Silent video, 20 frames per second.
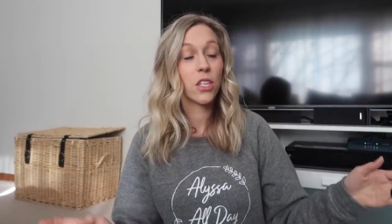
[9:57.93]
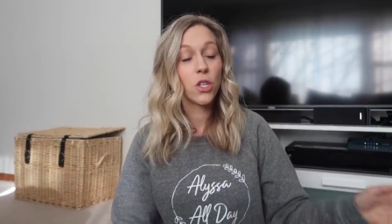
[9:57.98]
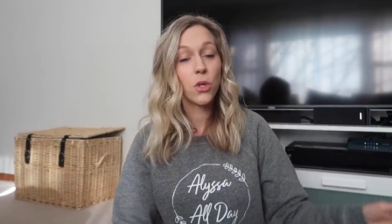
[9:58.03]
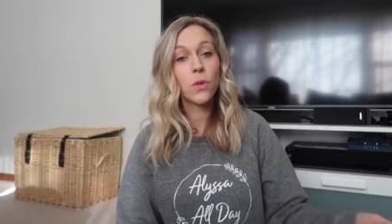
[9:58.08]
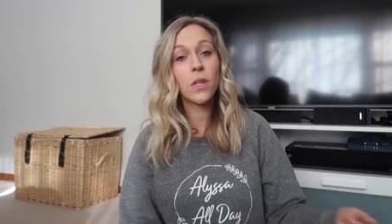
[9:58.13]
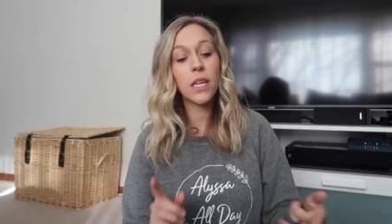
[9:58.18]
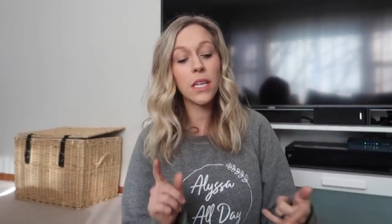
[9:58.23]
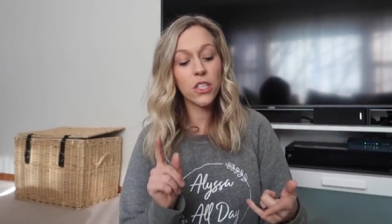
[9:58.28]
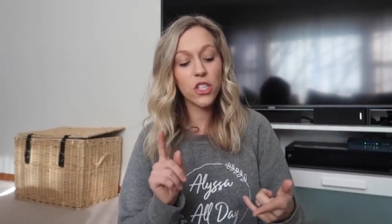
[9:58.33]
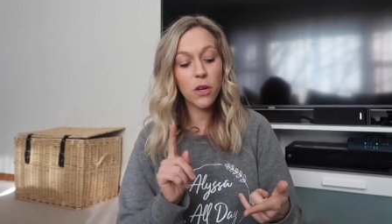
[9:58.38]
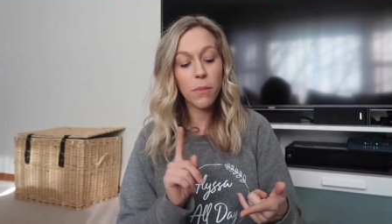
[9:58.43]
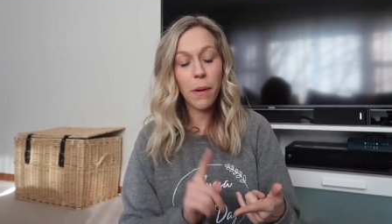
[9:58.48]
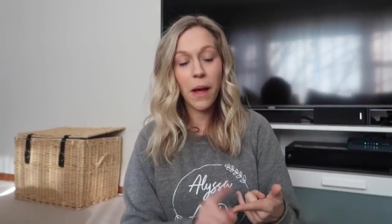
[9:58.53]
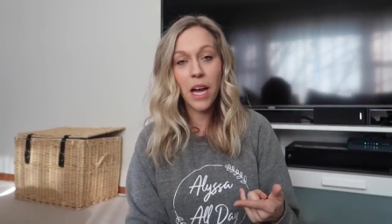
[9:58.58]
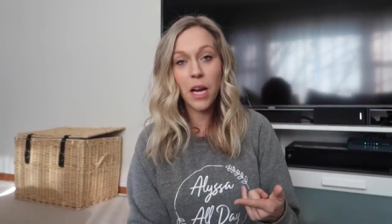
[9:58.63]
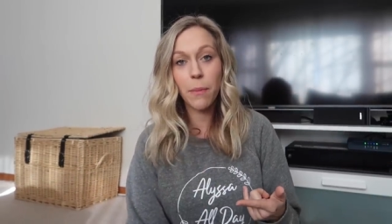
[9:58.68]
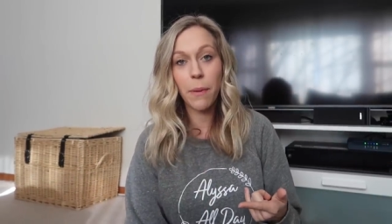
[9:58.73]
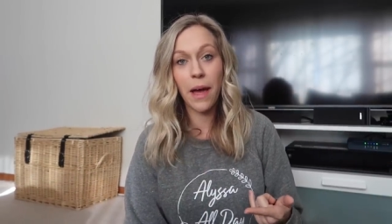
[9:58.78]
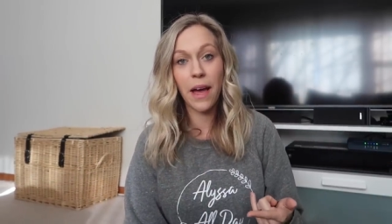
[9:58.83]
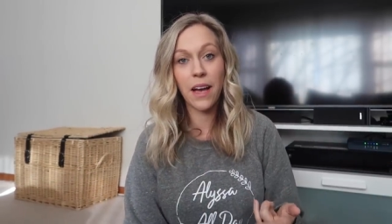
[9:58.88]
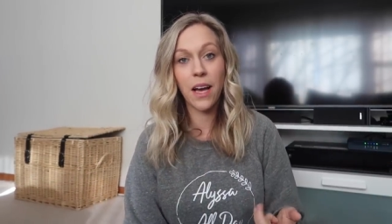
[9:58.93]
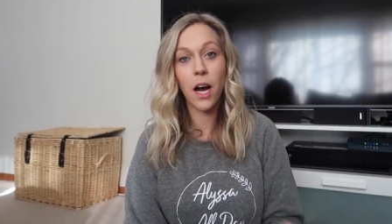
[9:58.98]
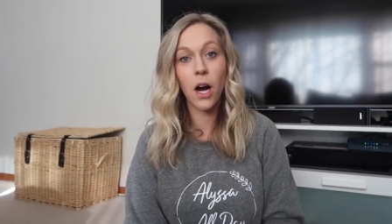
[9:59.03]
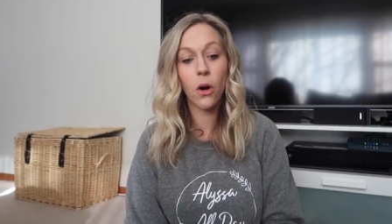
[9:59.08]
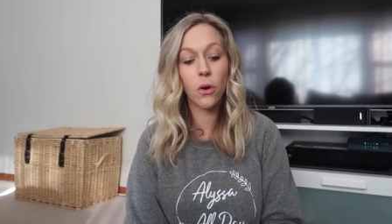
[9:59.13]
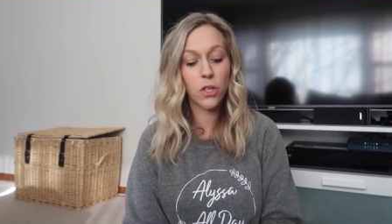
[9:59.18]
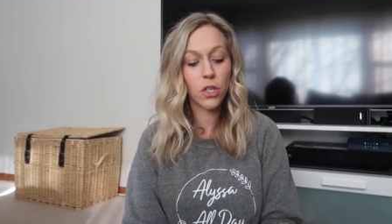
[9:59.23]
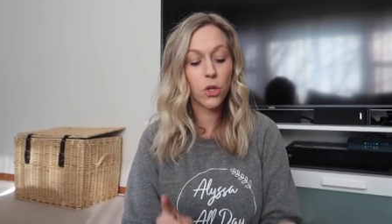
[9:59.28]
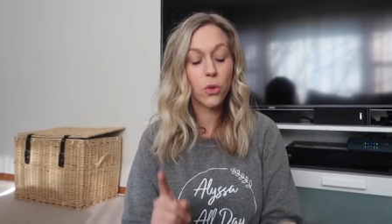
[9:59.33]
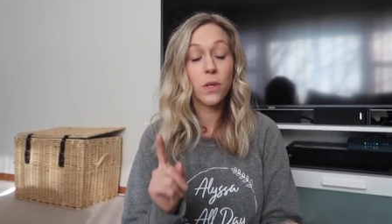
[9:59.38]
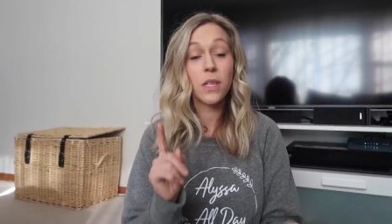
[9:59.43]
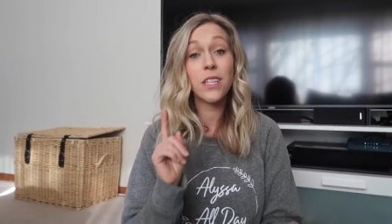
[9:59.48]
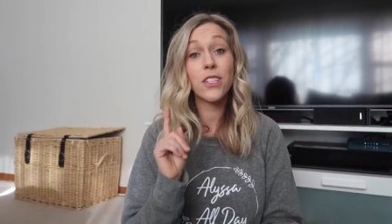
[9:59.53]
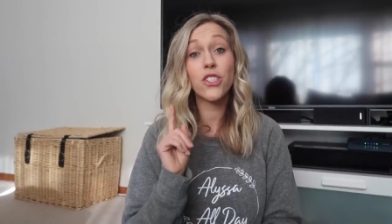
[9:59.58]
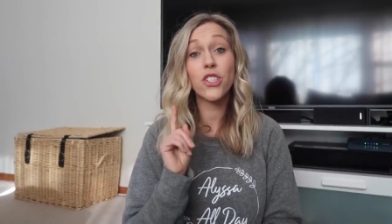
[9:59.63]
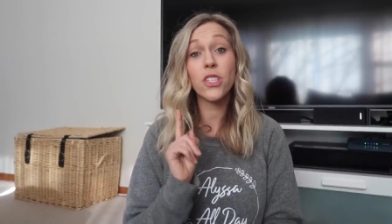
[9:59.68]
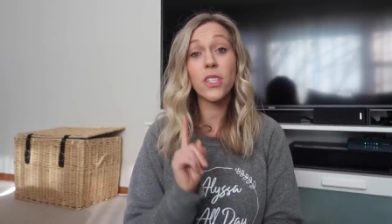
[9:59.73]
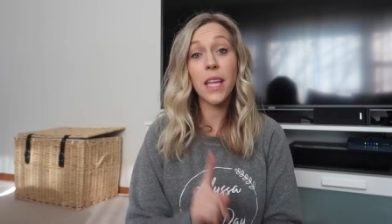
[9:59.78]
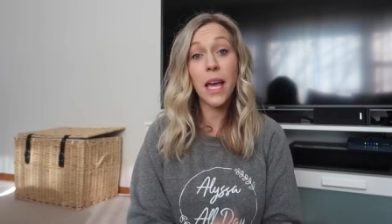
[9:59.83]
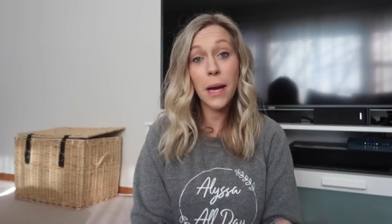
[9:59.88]
You need your backpack out. You
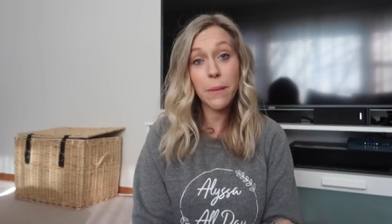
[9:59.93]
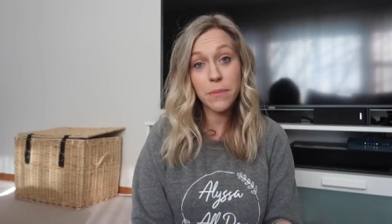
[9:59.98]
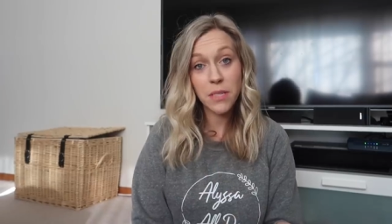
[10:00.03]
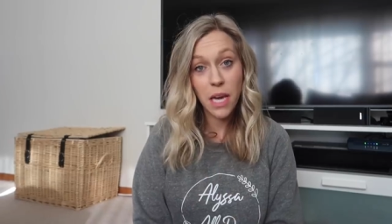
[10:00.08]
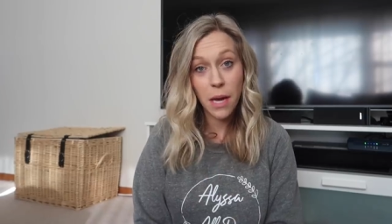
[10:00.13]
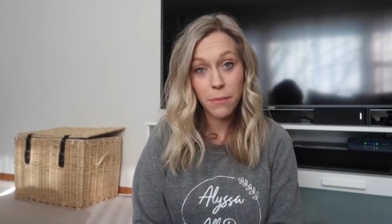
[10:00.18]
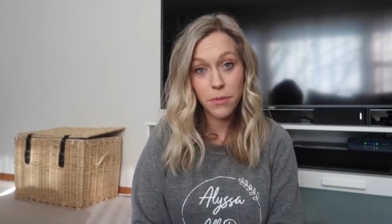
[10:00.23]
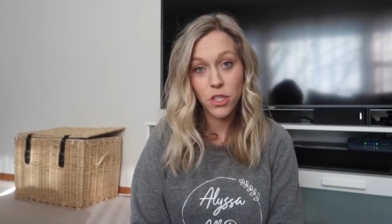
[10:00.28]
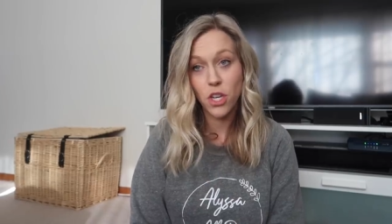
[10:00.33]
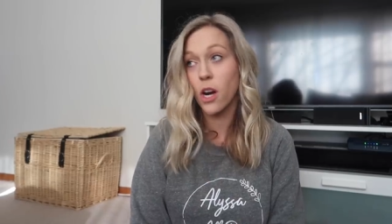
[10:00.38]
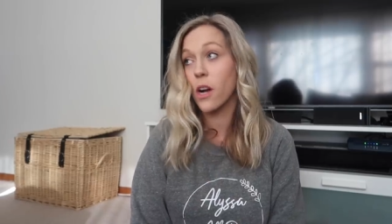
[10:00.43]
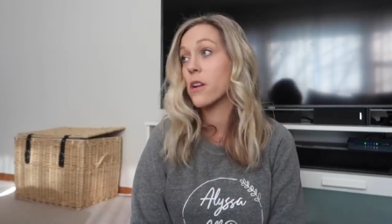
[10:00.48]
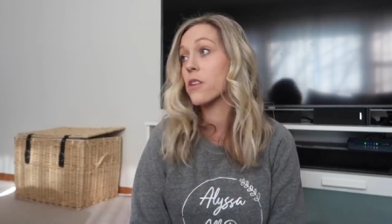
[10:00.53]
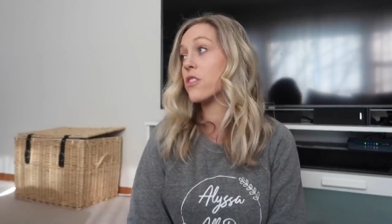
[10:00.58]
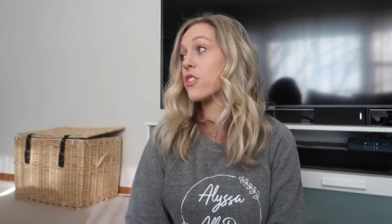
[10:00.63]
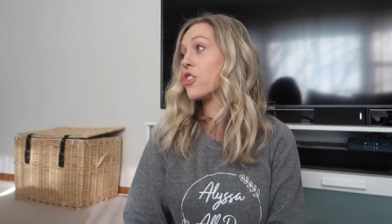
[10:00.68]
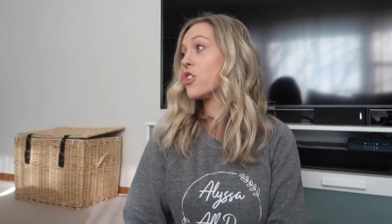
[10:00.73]
need your laptop charged.